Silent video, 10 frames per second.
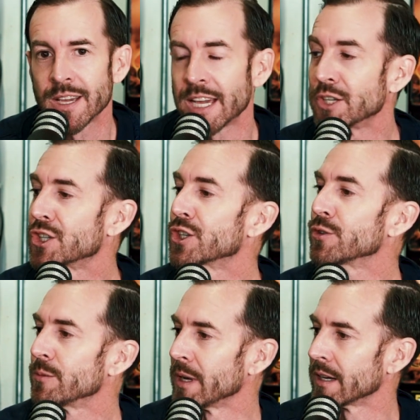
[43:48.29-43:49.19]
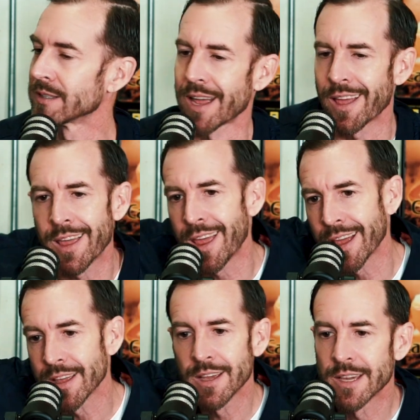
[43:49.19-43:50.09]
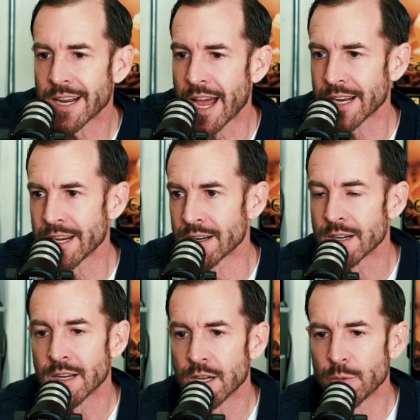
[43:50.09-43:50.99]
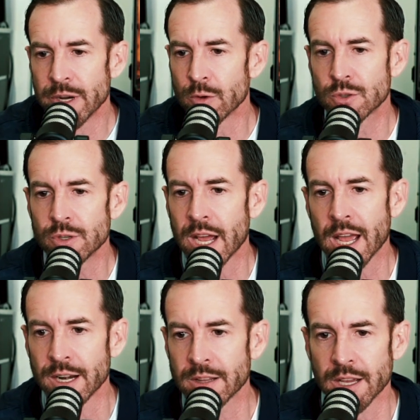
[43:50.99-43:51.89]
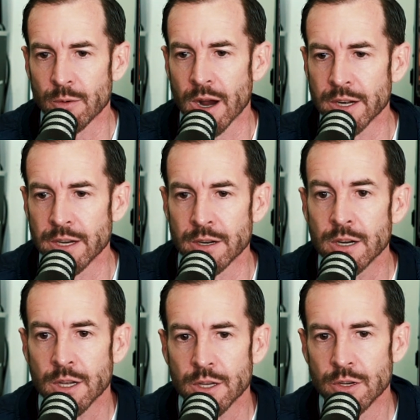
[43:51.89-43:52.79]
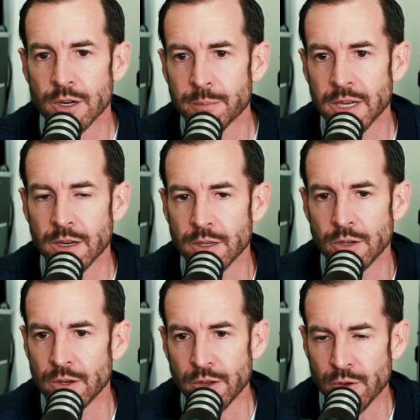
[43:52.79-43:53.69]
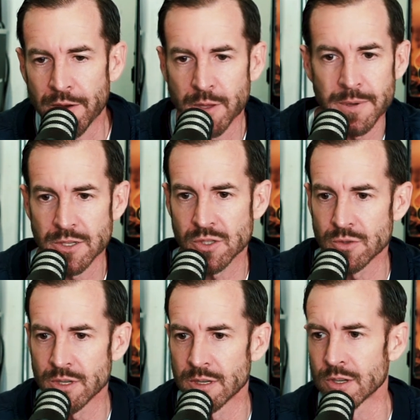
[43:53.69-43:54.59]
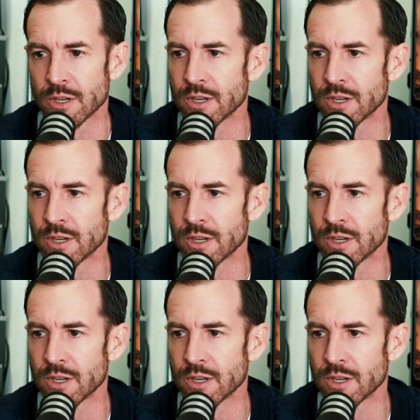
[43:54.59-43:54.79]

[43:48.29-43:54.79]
He shooed me. He's like, get out of here. We don't do that kind of thing around here. You know what I mean? You have to be a student.